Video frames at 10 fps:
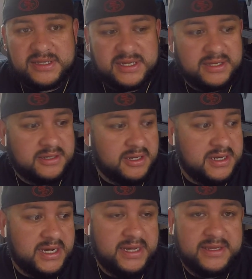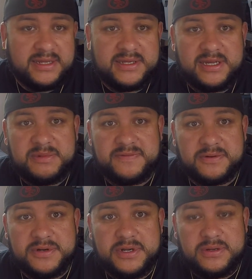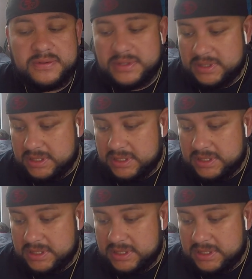I think I caught 9 that day before noon.